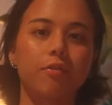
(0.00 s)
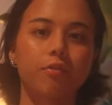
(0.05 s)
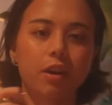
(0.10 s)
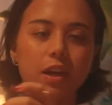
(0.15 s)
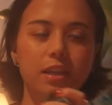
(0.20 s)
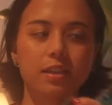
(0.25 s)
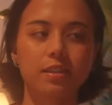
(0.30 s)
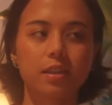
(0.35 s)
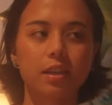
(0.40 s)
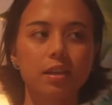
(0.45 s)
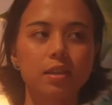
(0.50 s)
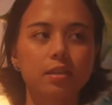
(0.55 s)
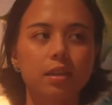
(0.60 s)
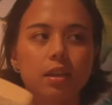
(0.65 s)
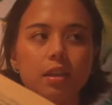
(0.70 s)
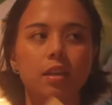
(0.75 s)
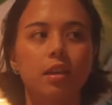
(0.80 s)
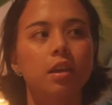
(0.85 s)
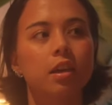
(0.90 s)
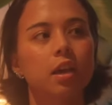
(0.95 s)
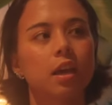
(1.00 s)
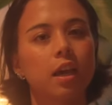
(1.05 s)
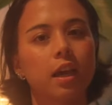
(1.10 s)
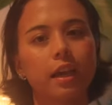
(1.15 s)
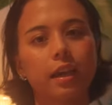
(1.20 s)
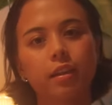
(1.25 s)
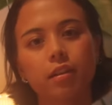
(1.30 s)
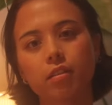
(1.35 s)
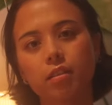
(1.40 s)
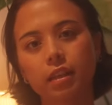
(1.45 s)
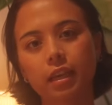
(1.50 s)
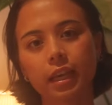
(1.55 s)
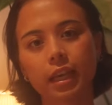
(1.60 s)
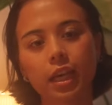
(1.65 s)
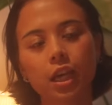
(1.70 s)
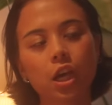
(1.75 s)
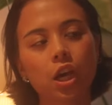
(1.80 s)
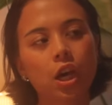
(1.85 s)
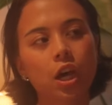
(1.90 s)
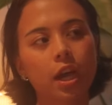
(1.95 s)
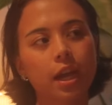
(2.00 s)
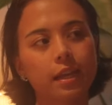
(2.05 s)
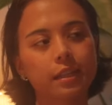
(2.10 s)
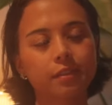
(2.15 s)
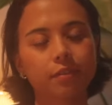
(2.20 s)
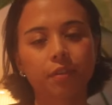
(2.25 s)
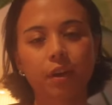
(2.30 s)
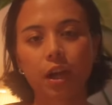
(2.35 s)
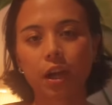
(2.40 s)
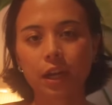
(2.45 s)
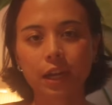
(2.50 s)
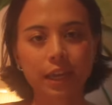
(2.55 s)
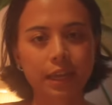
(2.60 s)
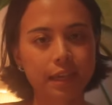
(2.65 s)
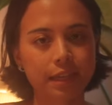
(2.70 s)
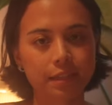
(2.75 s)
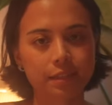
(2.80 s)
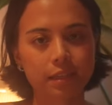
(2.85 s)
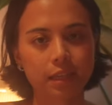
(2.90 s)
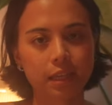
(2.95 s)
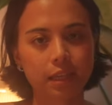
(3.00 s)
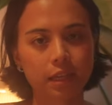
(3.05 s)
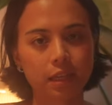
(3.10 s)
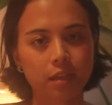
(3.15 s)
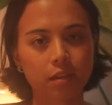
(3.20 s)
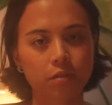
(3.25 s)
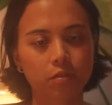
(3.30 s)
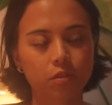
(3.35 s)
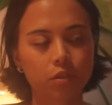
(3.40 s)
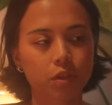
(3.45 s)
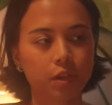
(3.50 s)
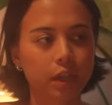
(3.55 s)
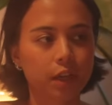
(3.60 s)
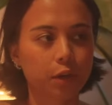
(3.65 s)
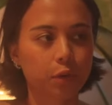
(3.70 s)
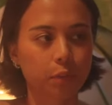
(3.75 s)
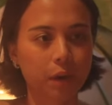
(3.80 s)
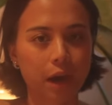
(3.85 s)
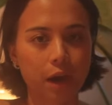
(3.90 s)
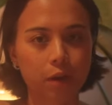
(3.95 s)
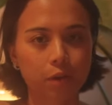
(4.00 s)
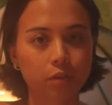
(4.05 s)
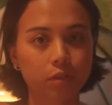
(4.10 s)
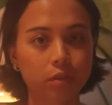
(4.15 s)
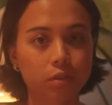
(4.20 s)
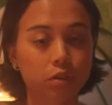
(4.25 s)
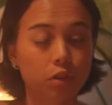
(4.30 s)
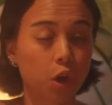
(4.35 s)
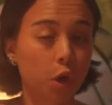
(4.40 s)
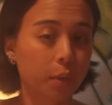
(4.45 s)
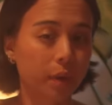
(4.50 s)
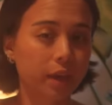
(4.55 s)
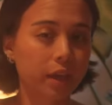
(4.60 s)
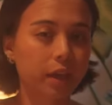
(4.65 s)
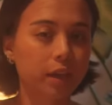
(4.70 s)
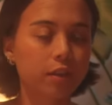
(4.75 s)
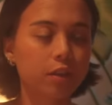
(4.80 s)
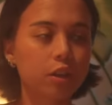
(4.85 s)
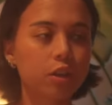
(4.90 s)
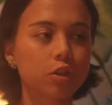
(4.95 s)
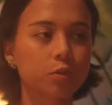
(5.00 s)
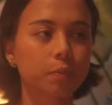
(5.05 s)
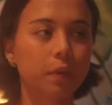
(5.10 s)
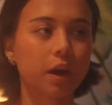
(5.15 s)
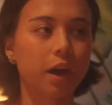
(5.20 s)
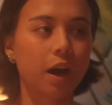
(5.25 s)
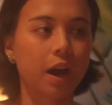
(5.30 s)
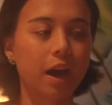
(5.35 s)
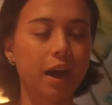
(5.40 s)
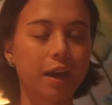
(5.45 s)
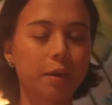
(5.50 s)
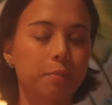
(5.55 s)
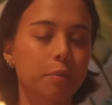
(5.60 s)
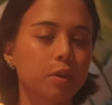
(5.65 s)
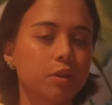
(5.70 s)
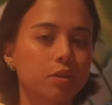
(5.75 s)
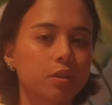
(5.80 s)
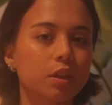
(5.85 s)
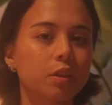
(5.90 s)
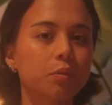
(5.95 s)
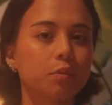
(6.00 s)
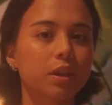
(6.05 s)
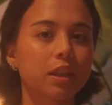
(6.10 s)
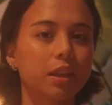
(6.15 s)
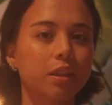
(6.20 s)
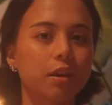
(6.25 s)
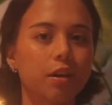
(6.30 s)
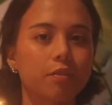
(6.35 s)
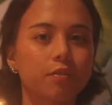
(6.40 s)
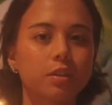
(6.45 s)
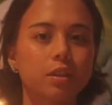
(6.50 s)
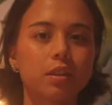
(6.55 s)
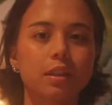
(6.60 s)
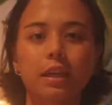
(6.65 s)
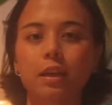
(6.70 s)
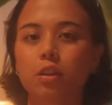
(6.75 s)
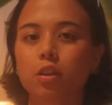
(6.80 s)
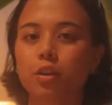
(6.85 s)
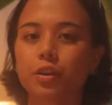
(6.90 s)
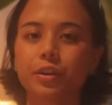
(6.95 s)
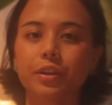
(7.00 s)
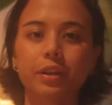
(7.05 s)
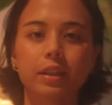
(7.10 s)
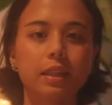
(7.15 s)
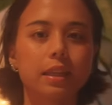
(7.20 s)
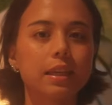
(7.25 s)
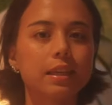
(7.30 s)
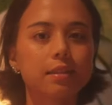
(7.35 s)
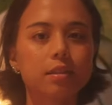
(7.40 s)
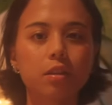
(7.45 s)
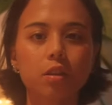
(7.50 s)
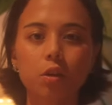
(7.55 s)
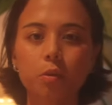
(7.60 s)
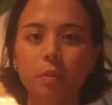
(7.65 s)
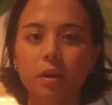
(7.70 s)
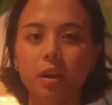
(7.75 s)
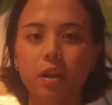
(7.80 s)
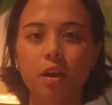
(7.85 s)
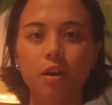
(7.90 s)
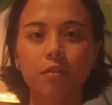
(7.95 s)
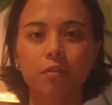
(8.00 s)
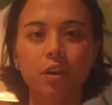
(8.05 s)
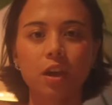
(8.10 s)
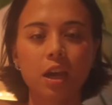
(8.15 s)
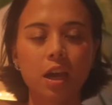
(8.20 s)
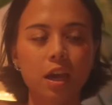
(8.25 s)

phrases. In Italy, it's very easy to get around knowing English, but I personally really love to like learn at least a little bit of